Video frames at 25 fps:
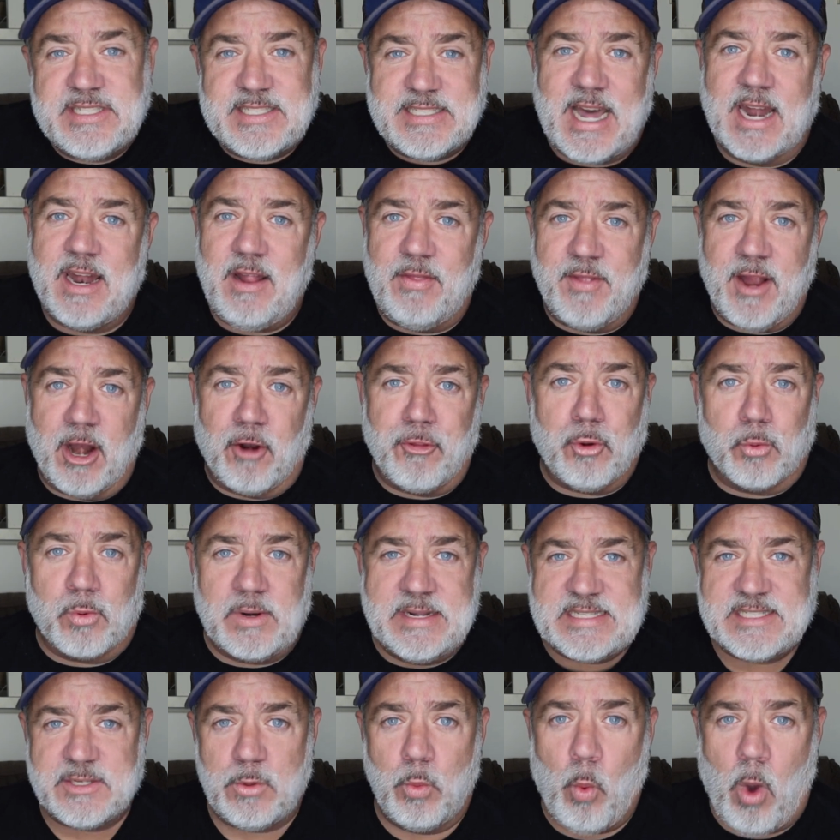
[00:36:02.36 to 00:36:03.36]
said in there, the
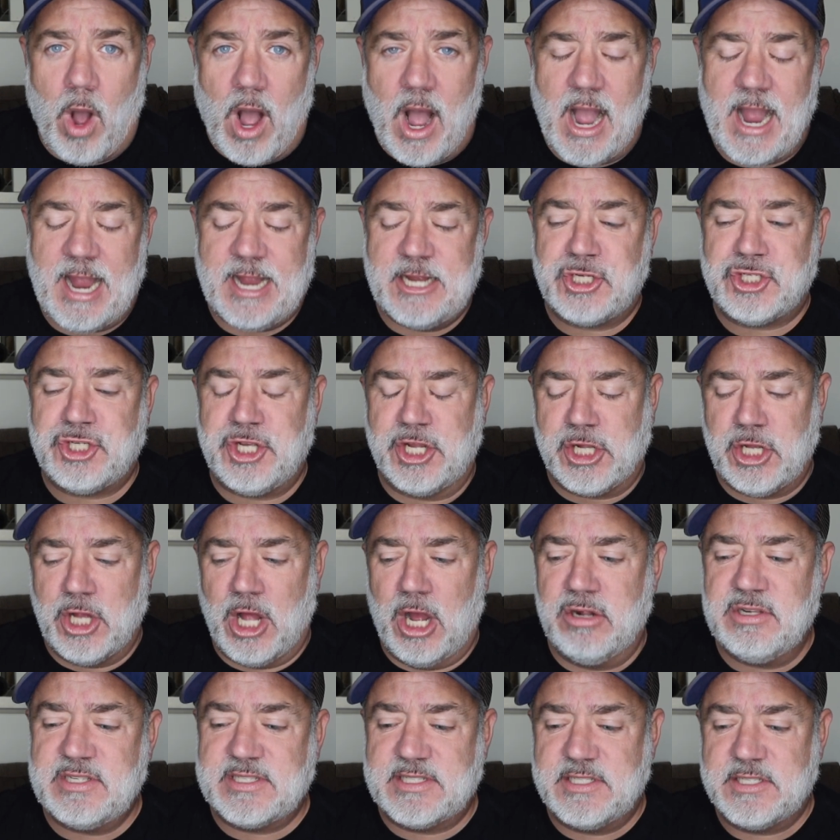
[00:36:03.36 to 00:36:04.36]
reason why she
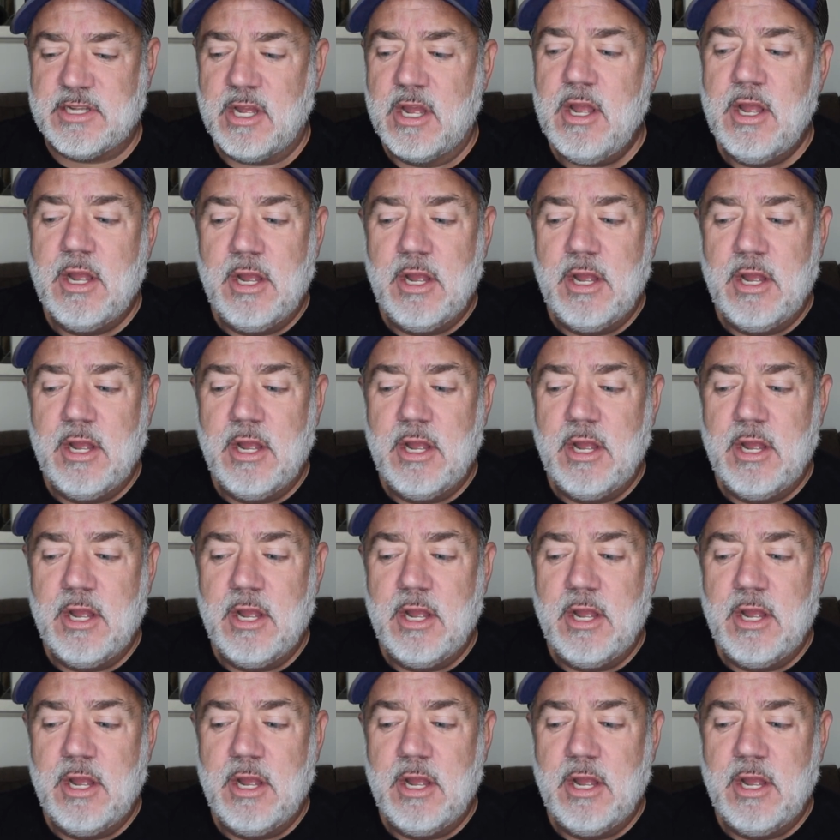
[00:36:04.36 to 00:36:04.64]
closed,